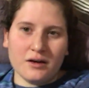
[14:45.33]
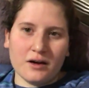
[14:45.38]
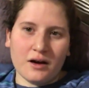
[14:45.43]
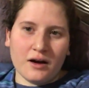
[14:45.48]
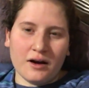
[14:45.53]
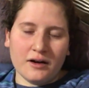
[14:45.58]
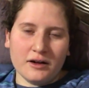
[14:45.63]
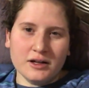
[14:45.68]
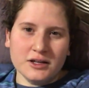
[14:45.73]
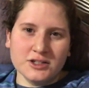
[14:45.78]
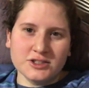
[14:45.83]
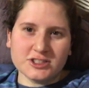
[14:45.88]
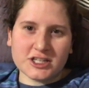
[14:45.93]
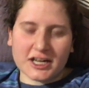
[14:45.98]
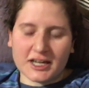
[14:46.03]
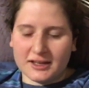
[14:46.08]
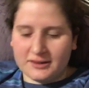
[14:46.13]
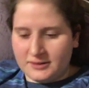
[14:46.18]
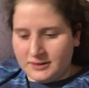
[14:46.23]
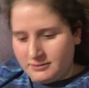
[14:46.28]
I'll
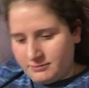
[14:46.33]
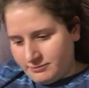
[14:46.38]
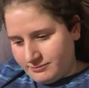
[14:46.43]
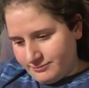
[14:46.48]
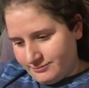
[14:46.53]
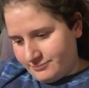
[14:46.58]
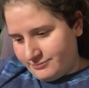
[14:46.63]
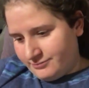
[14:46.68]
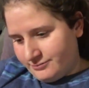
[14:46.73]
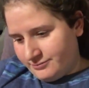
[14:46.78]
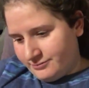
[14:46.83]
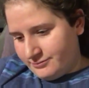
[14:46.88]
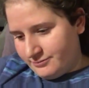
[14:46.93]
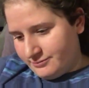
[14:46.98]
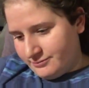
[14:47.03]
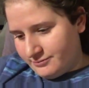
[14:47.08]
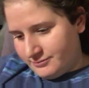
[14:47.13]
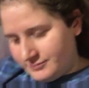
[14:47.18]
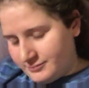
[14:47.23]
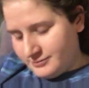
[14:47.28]
check in
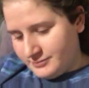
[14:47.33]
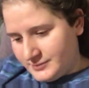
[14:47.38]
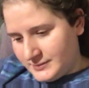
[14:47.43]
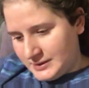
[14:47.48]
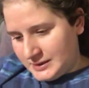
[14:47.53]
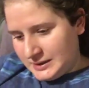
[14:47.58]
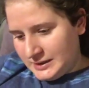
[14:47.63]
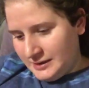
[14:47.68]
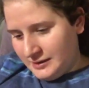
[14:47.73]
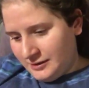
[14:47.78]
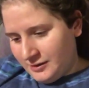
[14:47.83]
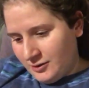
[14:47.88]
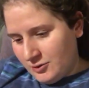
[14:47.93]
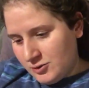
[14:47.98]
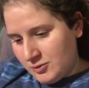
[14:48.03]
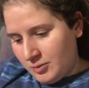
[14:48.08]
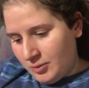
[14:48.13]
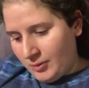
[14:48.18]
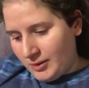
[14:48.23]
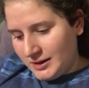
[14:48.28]
at
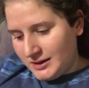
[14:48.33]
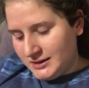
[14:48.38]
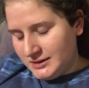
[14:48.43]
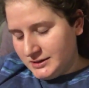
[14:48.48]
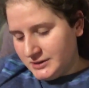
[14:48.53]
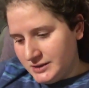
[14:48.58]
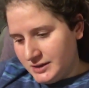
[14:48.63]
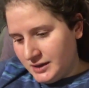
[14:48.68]
another point.